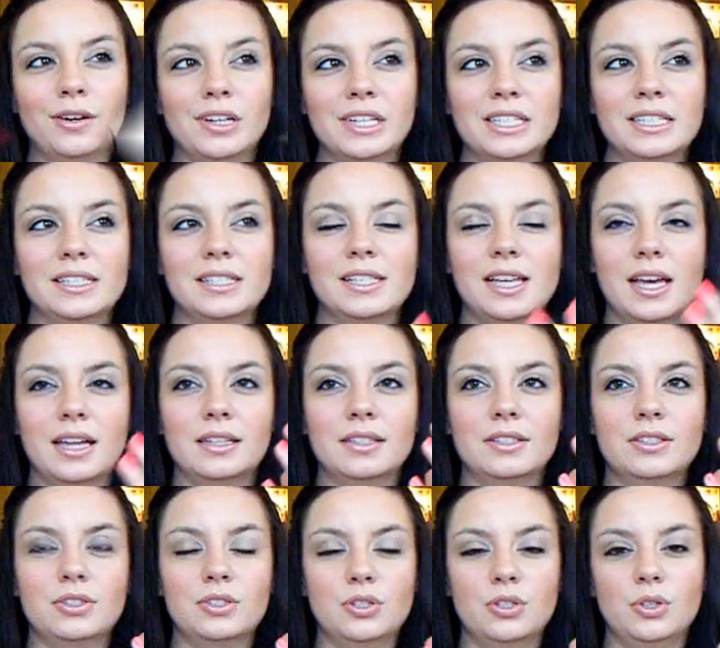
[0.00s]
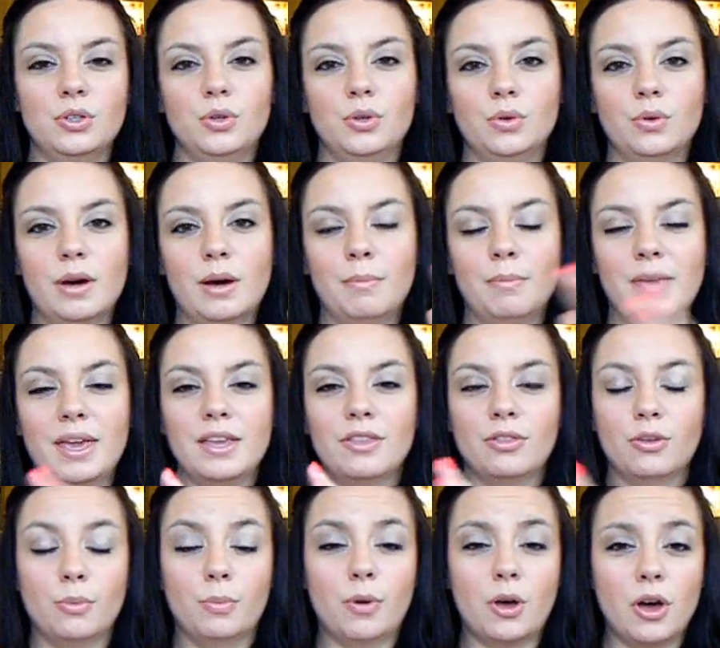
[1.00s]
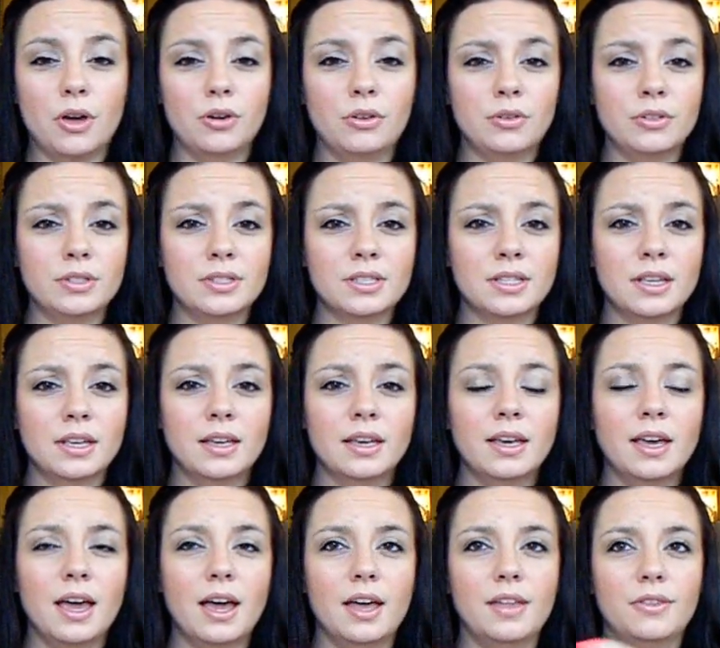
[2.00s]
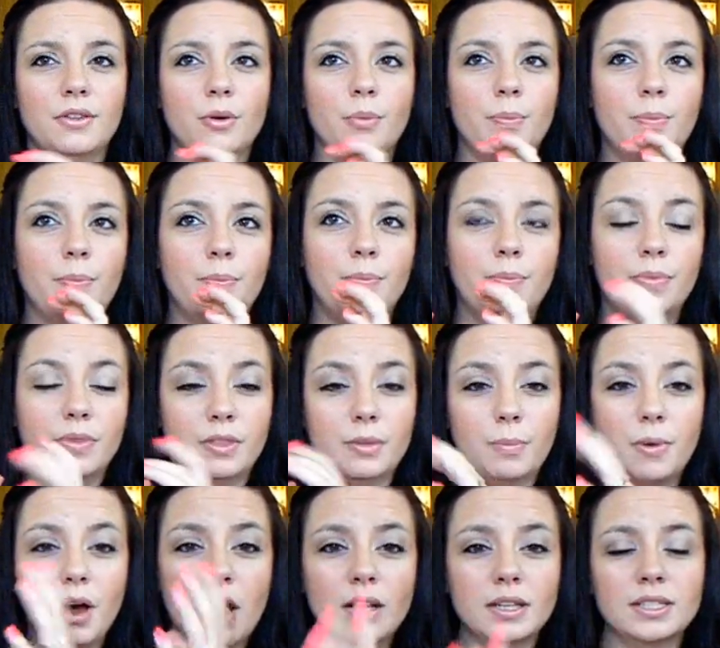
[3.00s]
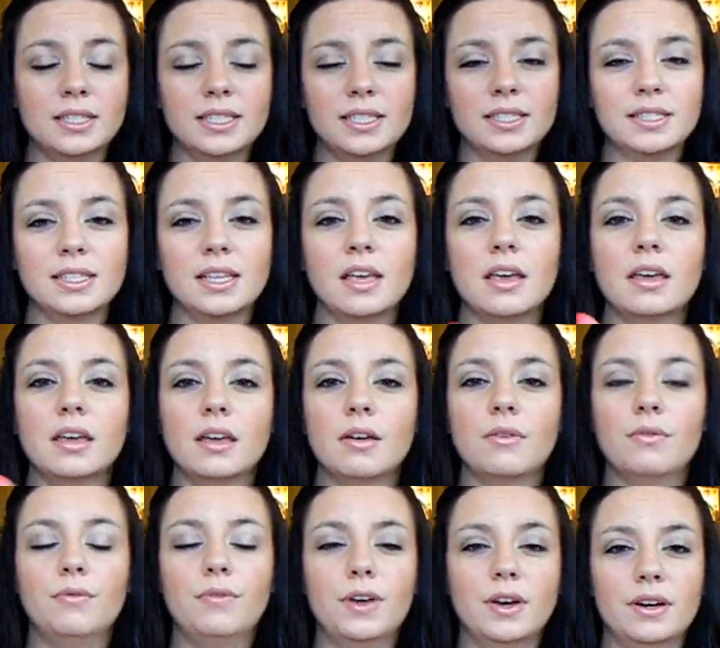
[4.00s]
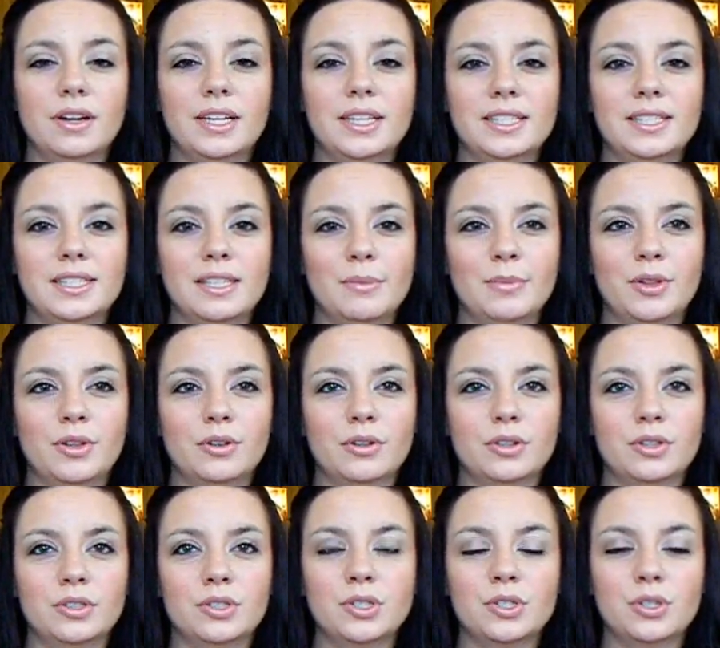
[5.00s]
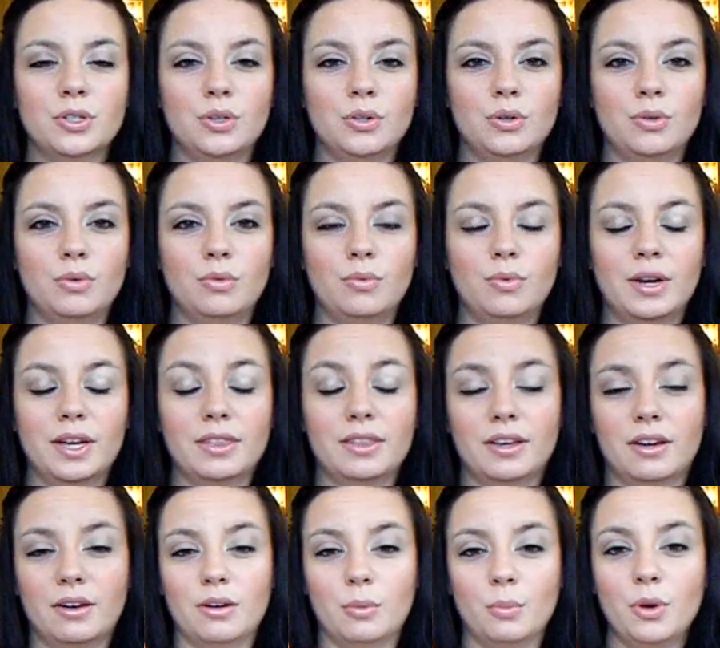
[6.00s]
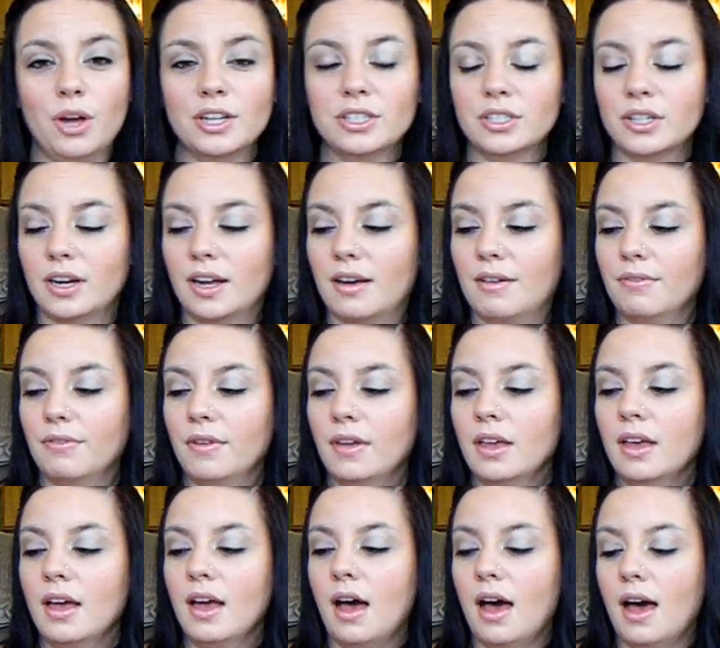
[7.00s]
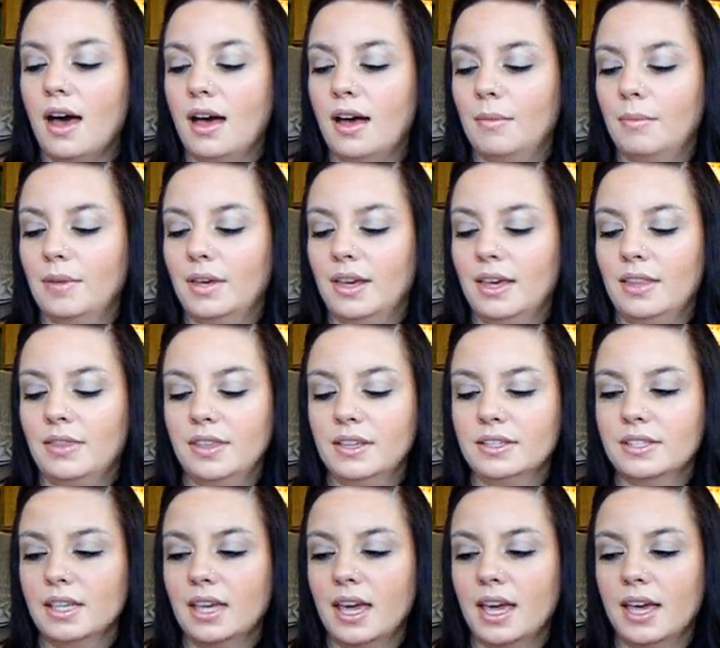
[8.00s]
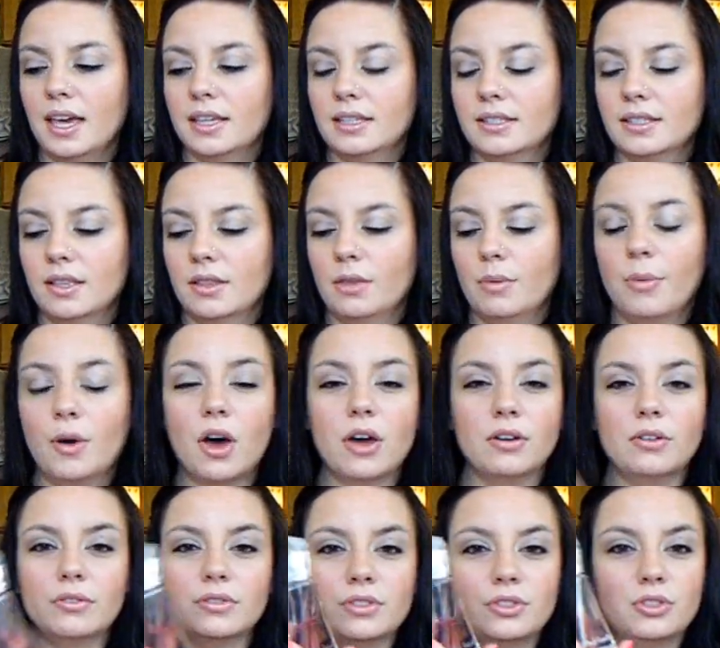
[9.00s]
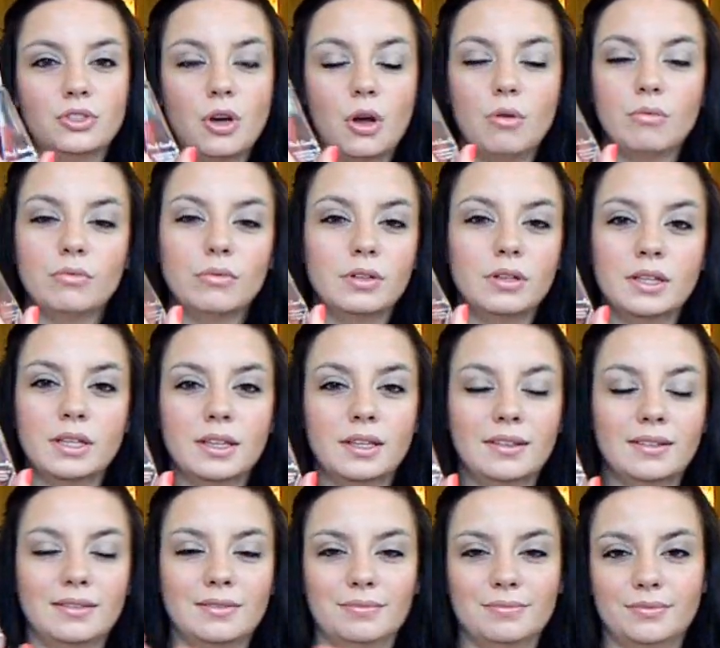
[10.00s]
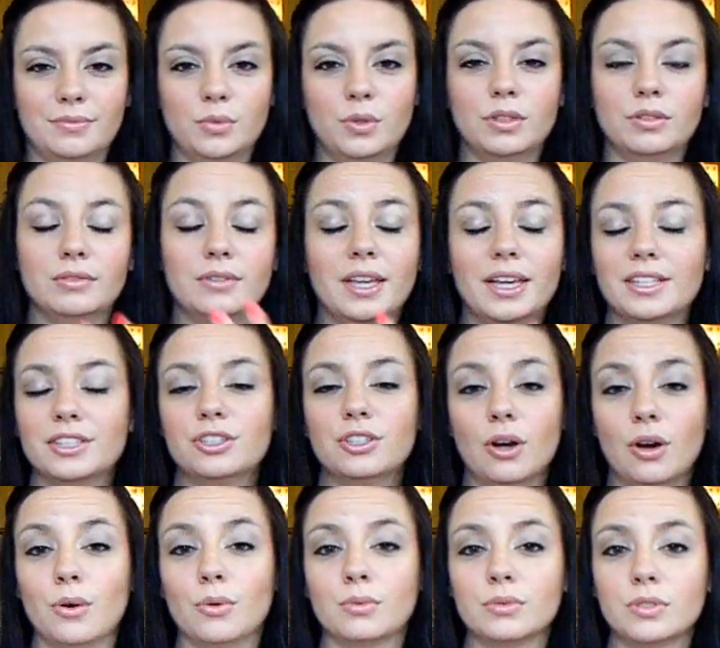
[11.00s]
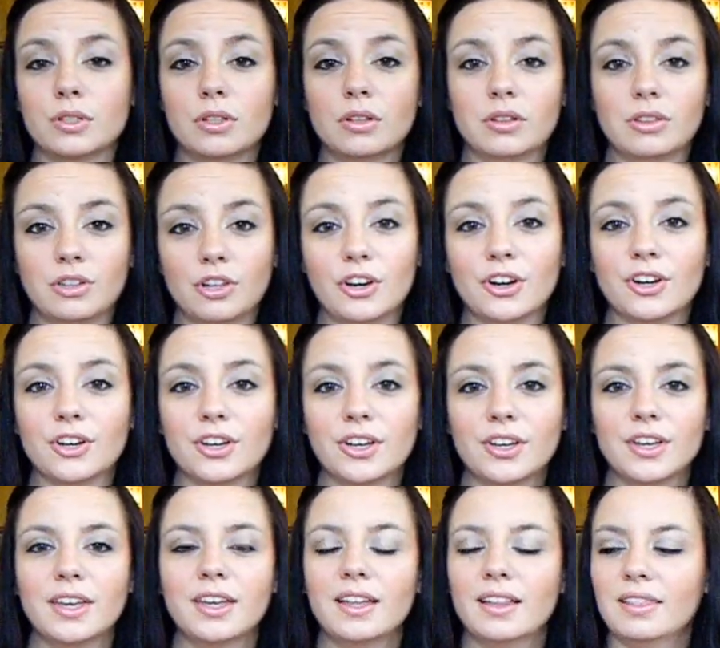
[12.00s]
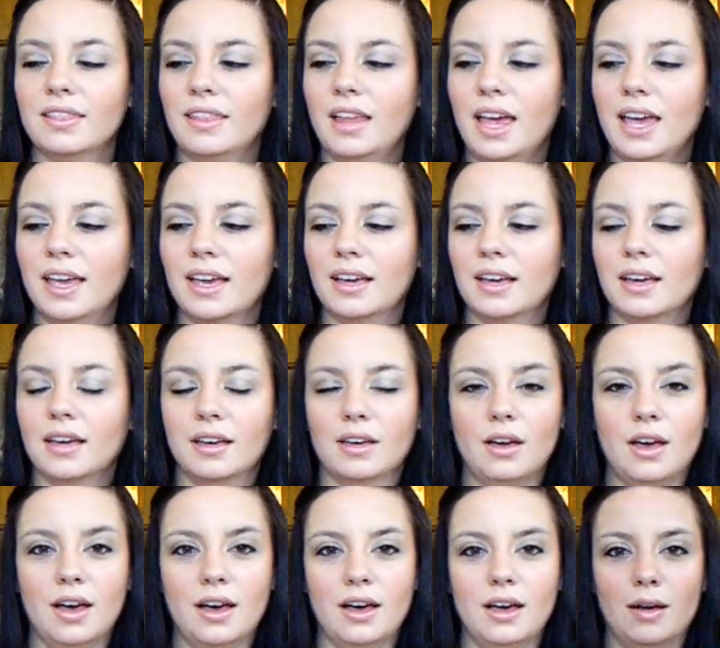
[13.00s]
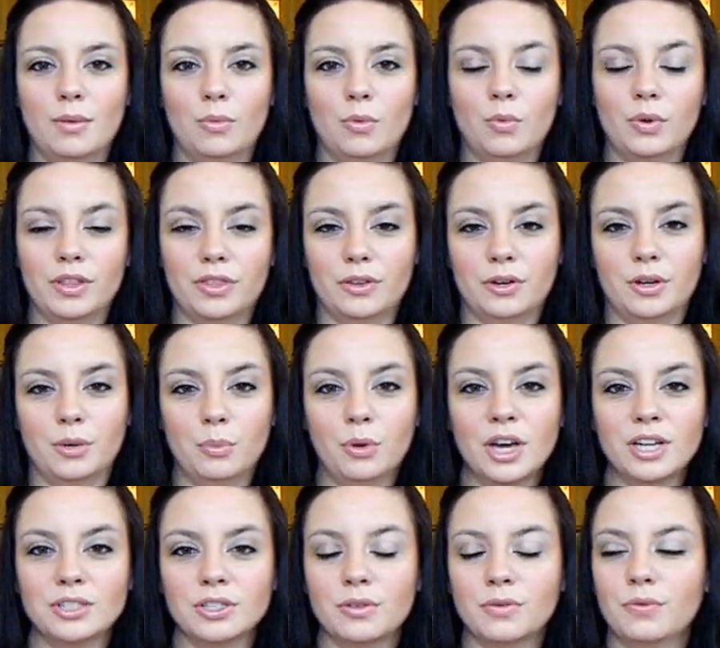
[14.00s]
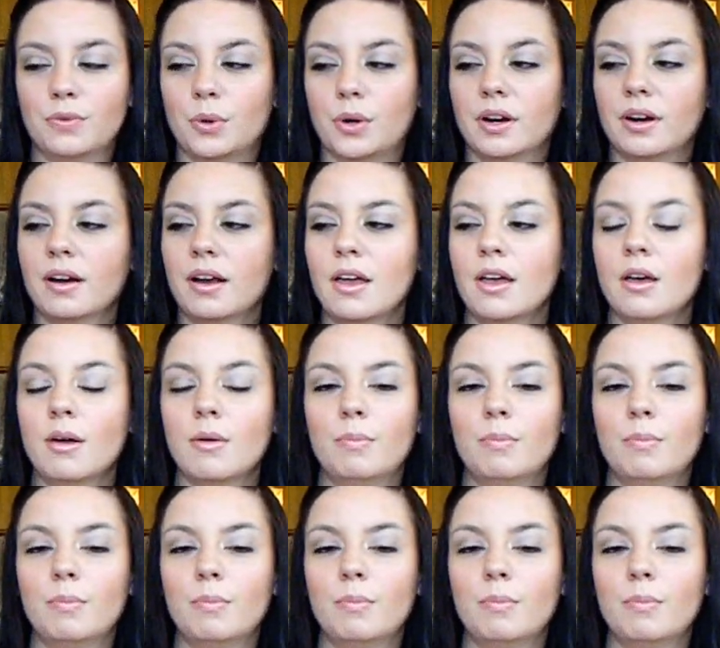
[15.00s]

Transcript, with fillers: Fragrance tends to make their bottles and their the boxes very similar to what they are an impression of. Um, in this case, the bottles don't really, well, they don't look like um, what they're an impression for.